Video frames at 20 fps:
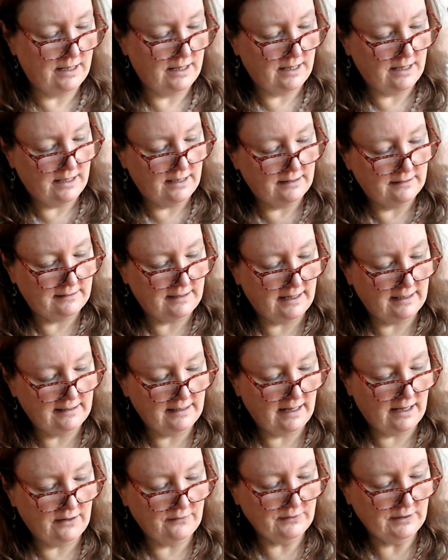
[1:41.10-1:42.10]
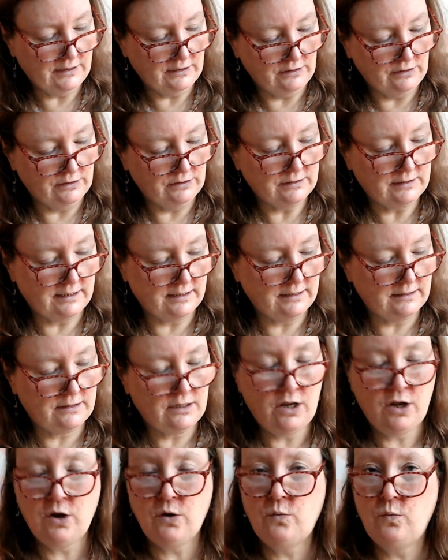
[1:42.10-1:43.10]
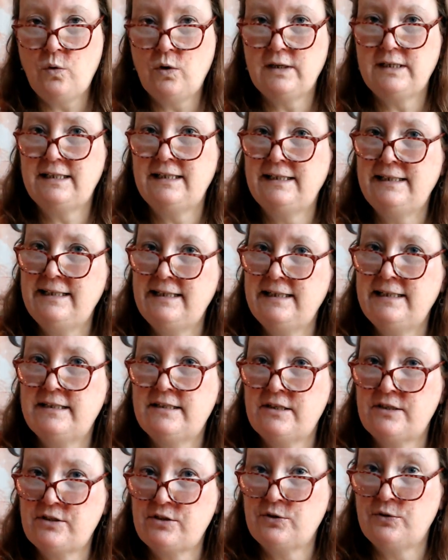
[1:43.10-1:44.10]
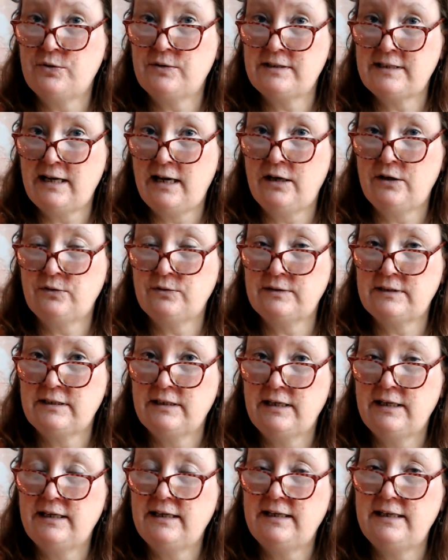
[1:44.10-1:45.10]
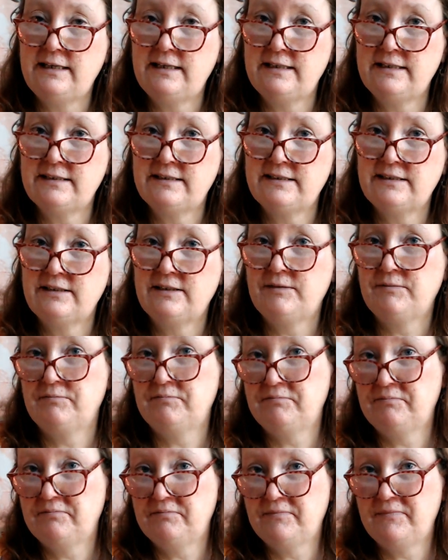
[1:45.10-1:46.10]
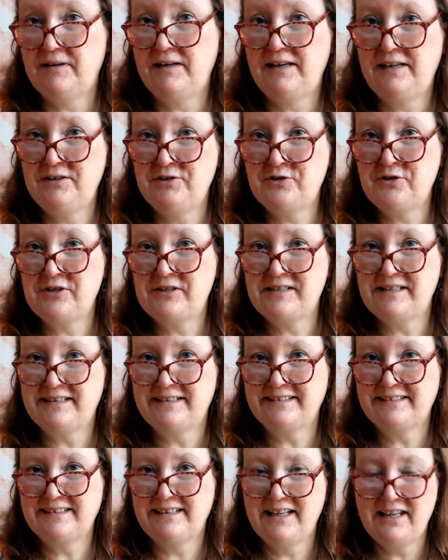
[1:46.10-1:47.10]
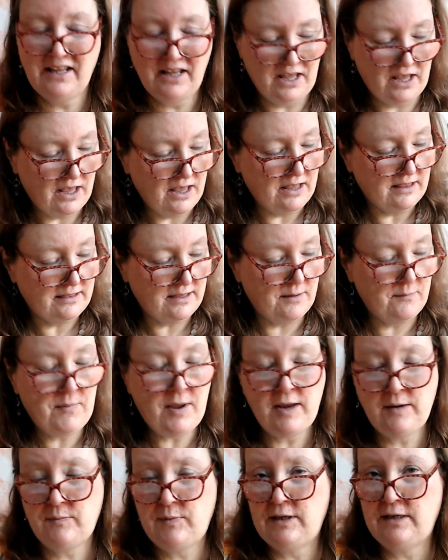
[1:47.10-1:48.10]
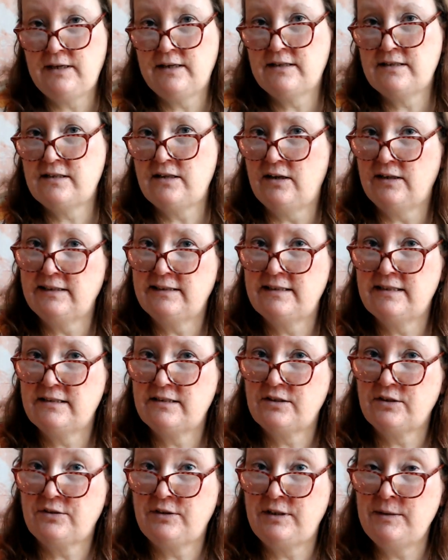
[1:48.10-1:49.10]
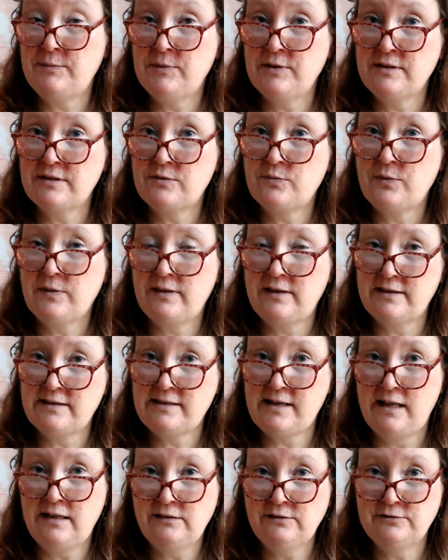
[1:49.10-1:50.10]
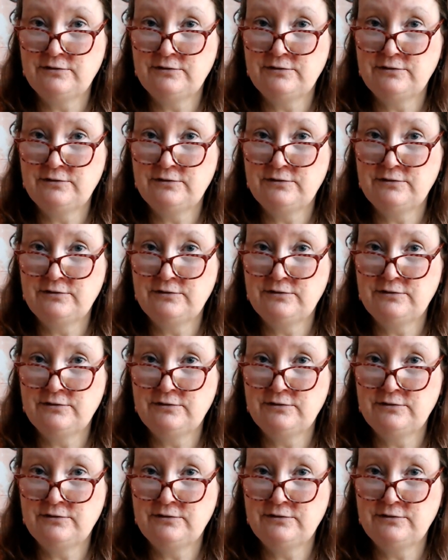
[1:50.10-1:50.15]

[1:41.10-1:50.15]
then having a look at what you need to sort out is interesting. There may be slight disagreements with yourself